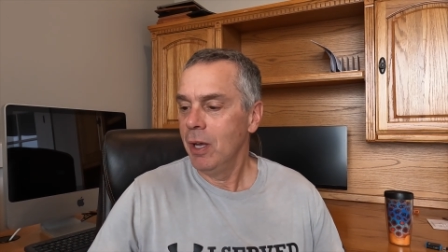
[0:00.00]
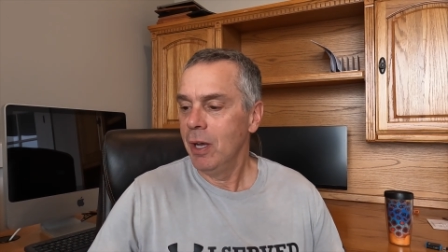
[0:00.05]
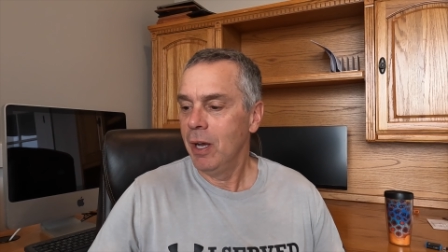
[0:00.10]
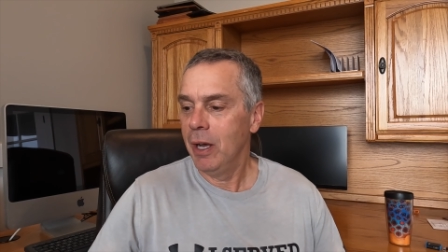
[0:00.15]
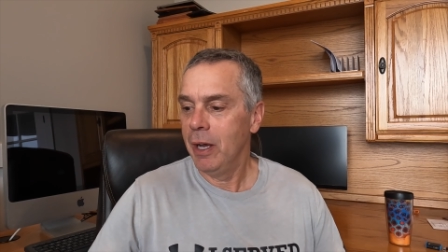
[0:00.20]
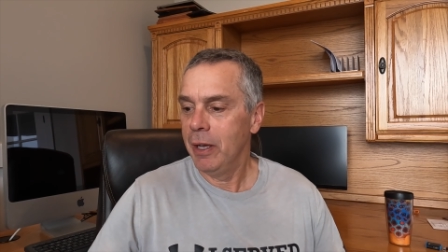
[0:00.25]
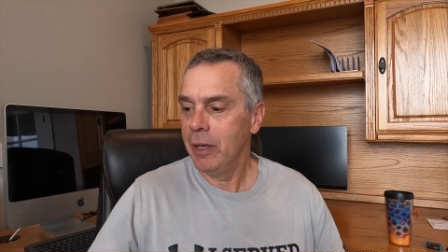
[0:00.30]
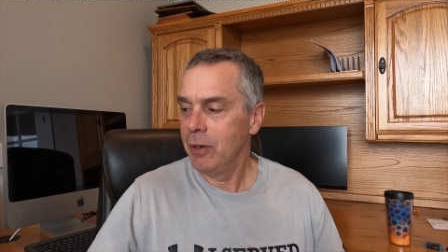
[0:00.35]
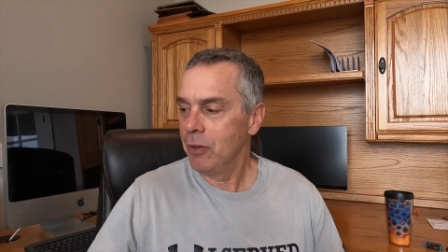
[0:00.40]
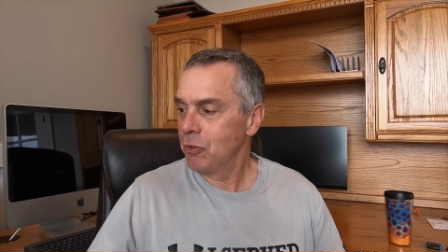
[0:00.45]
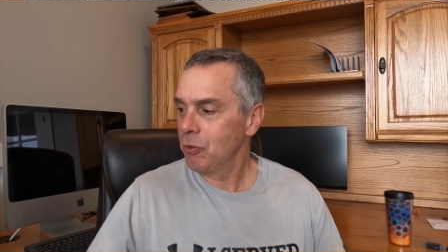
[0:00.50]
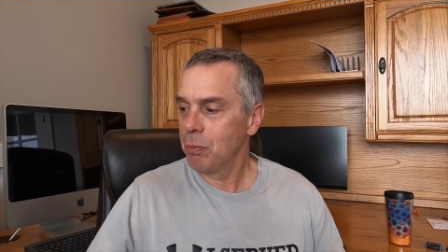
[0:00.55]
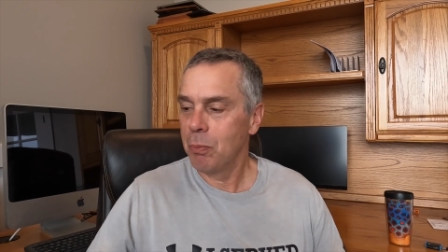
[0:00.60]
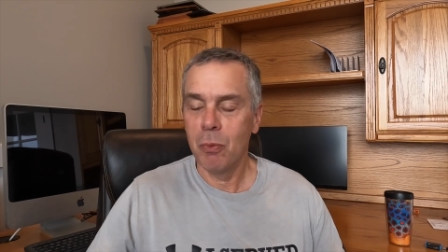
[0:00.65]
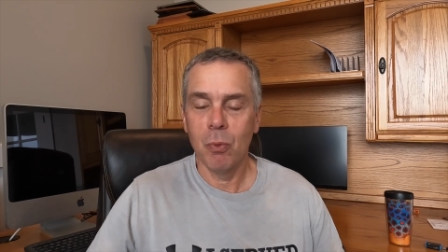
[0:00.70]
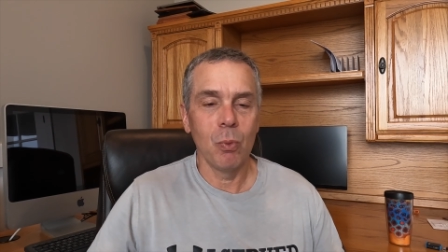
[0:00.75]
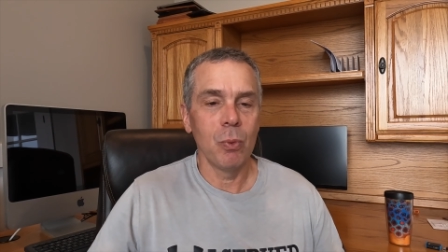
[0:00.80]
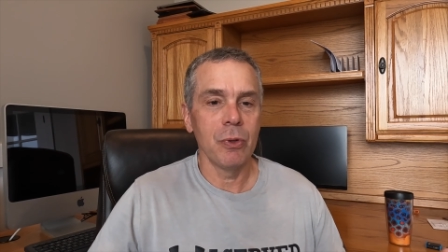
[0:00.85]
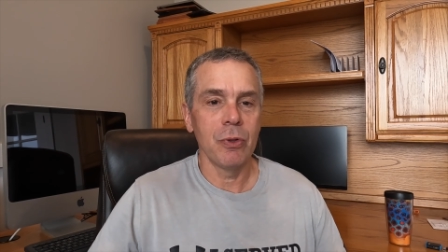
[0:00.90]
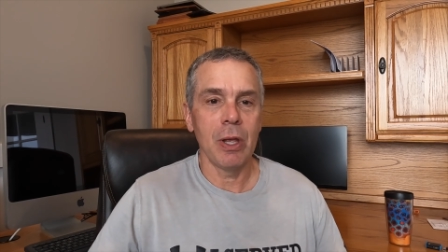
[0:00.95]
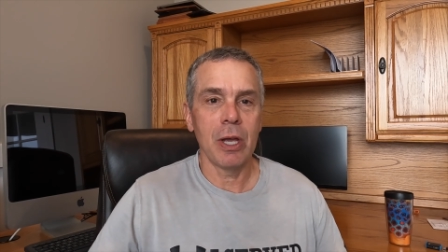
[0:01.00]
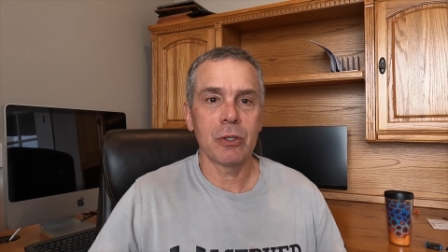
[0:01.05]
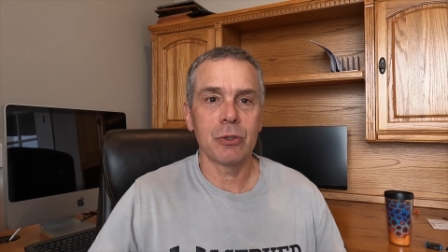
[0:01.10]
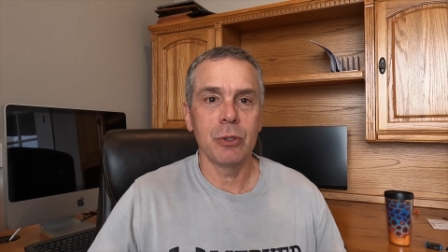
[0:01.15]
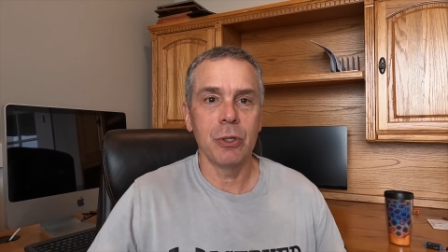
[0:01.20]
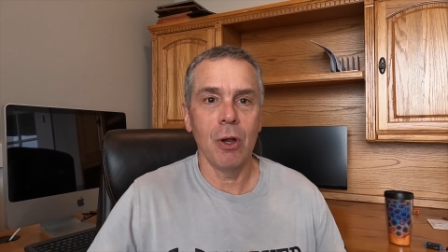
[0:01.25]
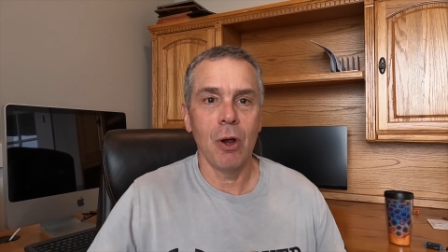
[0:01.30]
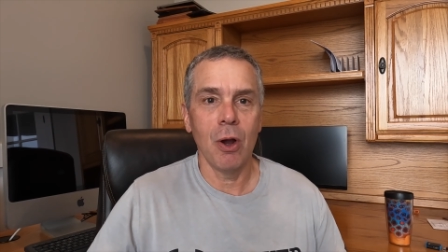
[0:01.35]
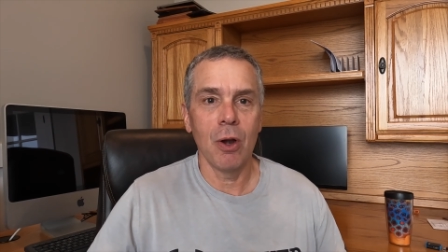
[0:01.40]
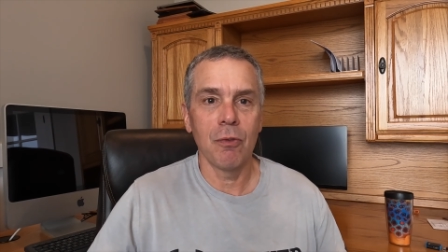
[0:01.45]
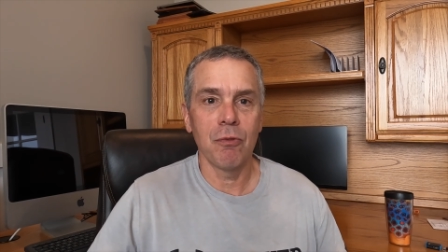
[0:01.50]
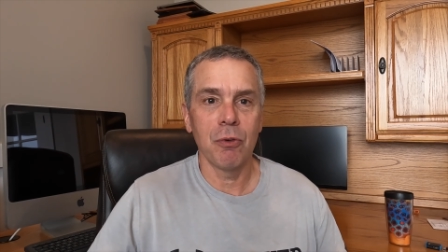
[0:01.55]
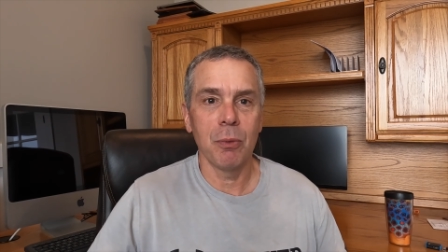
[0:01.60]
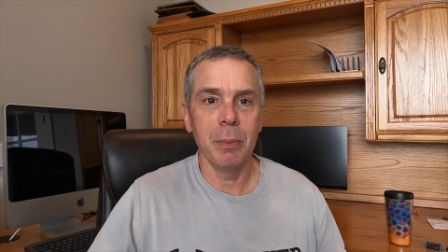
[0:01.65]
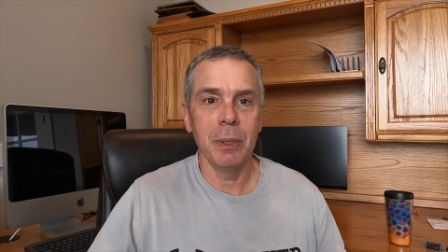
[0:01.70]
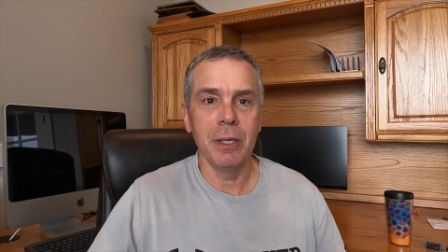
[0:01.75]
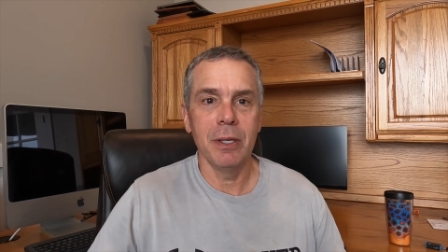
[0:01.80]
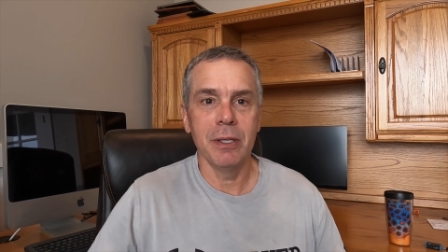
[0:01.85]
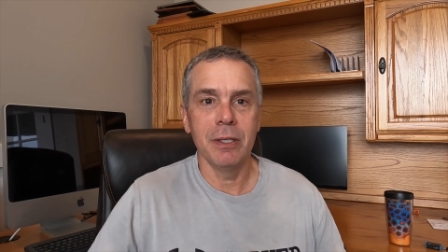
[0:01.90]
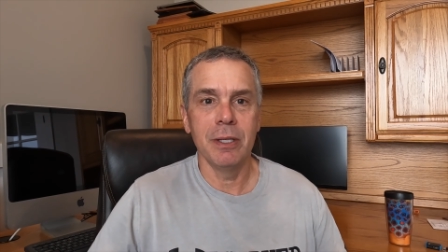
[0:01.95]
Uh, and it was actually hard for
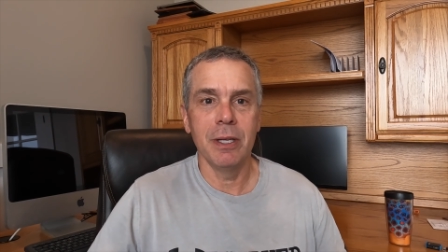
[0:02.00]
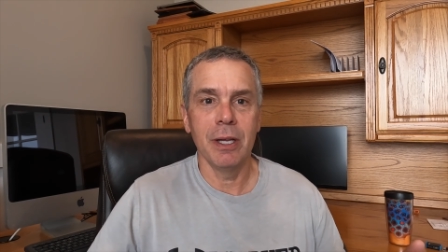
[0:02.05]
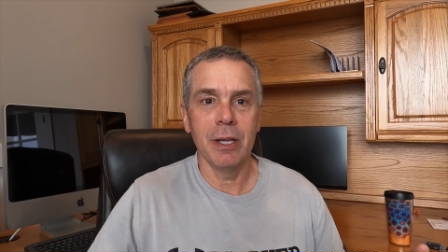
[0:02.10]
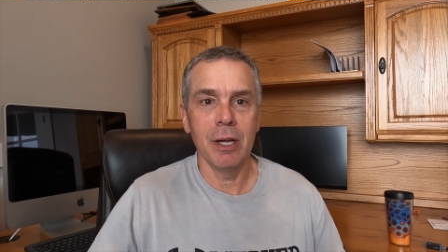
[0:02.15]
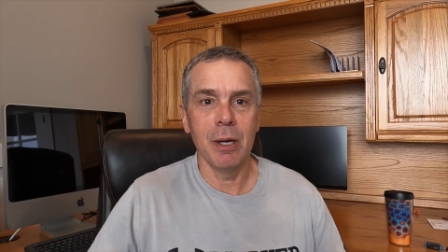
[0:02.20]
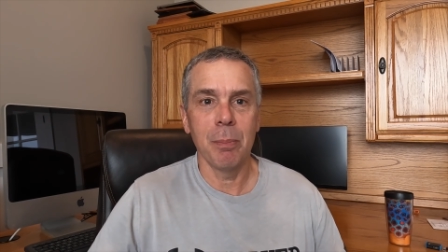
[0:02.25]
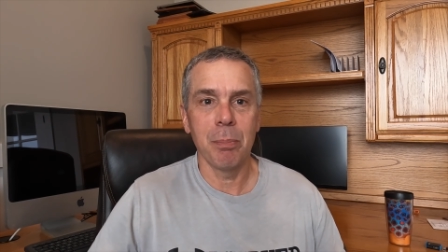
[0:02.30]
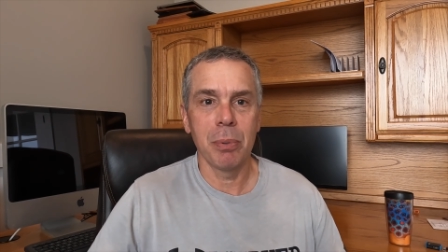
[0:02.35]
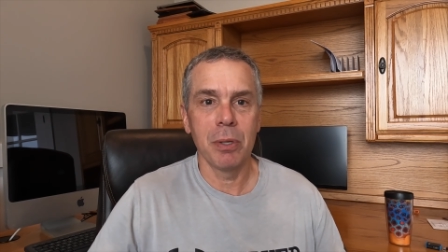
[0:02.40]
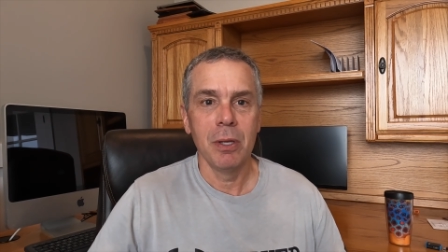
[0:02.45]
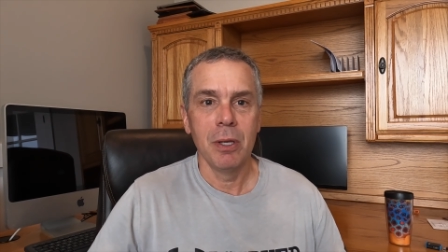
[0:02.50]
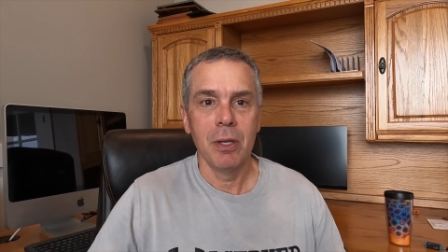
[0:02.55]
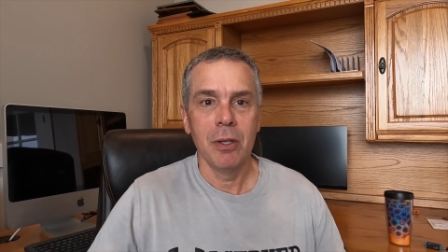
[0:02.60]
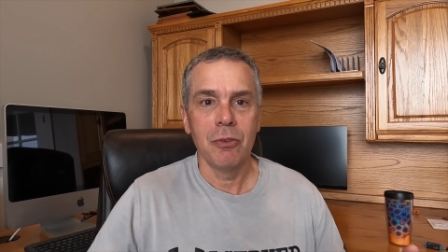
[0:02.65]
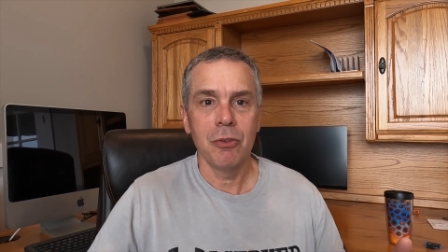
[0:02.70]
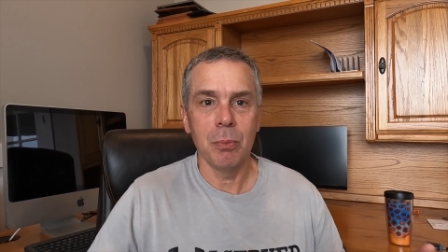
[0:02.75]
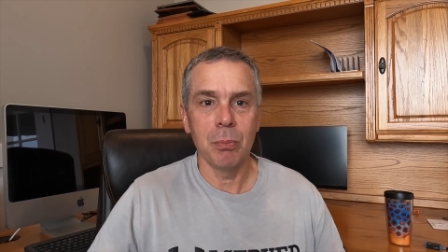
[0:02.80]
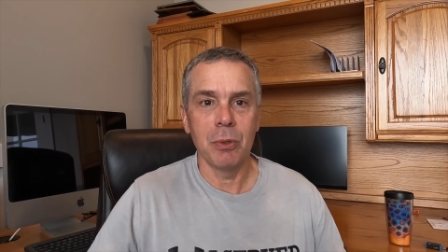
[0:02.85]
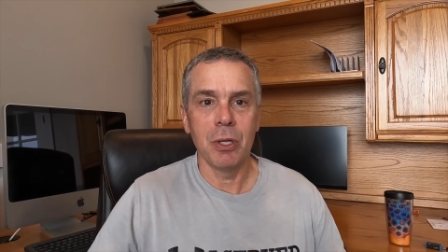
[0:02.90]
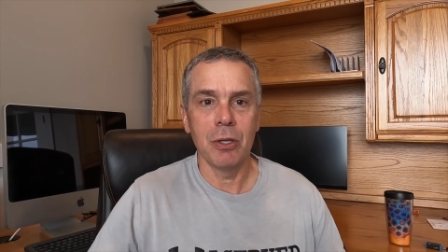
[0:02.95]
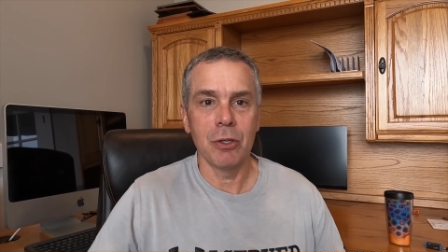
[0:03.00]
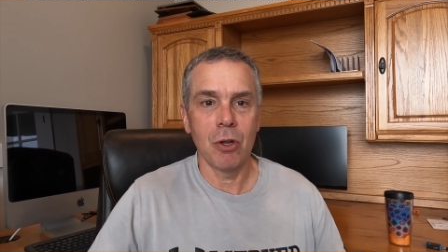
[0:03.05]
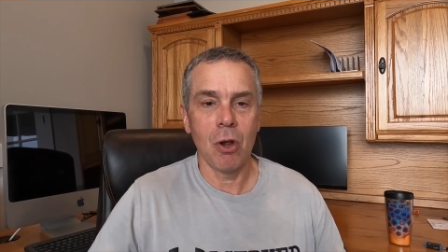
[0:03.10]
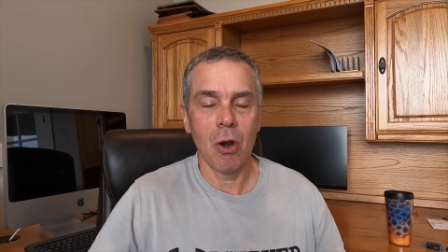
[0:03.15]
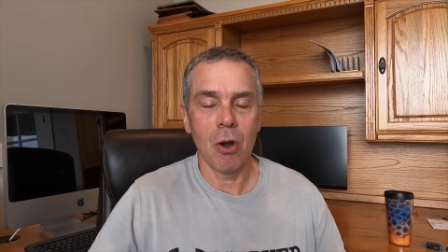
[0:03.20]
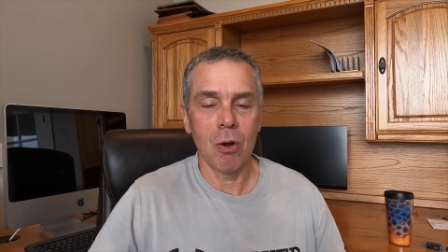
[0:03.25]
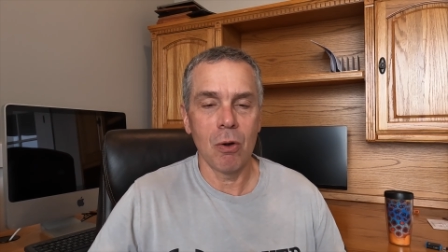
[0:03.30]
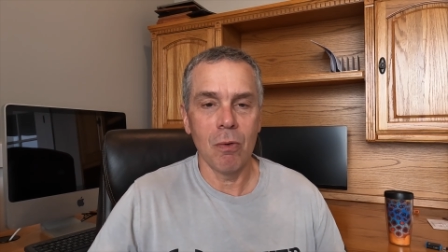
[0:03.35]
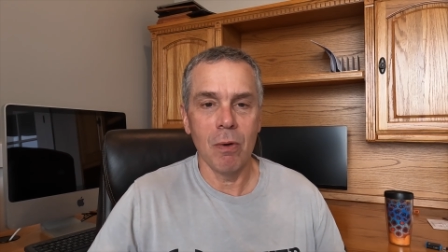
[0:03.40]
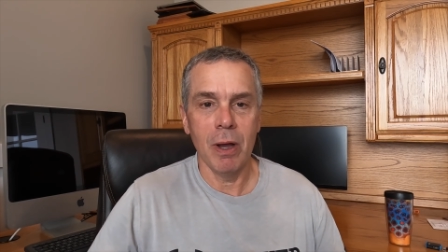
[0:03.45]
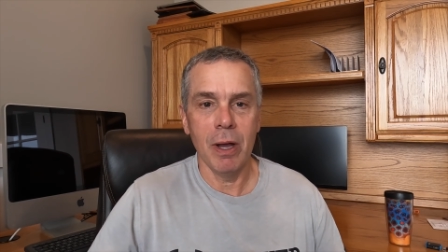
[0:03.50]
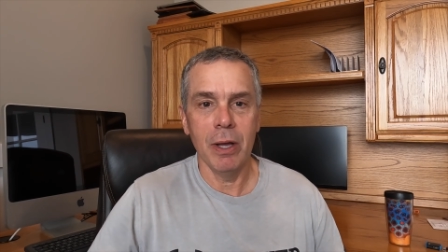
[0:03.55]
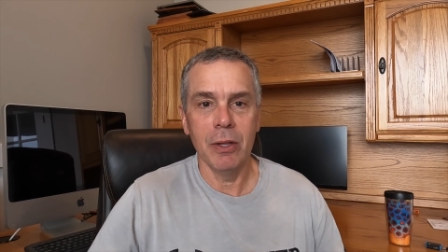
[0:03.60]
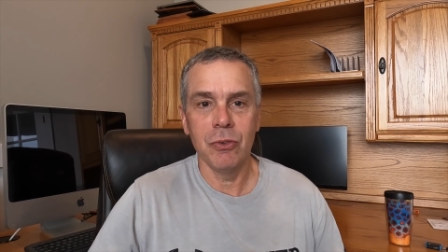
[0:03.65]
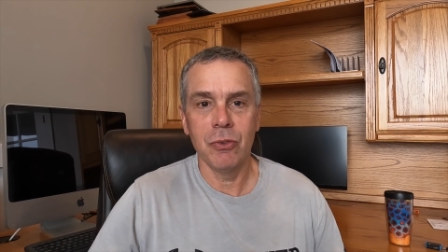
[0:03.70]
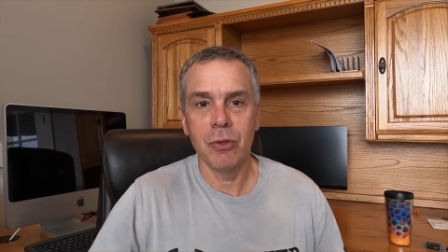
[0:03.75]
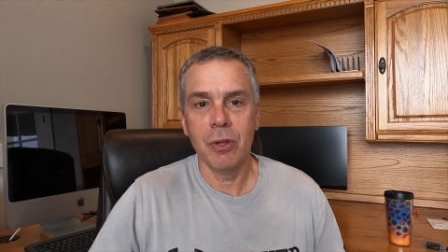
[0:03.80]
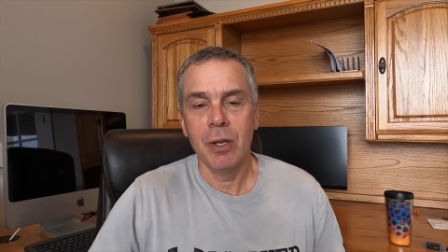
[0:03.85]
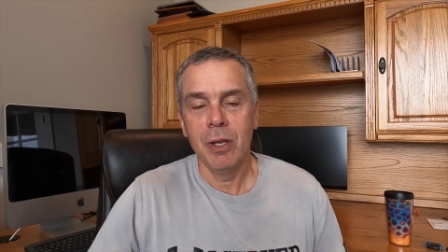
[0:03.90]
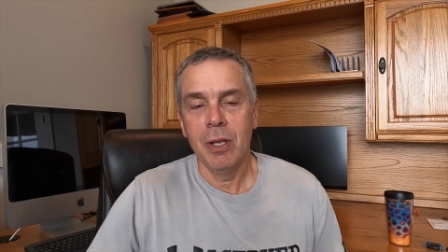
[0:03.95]
me to dig up some tenkara
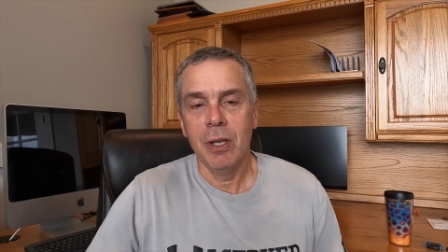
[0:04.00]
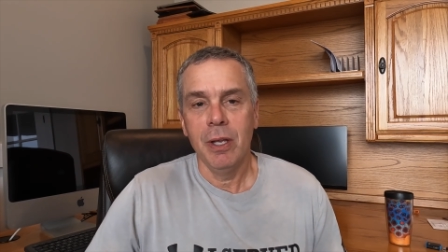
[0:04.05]
rods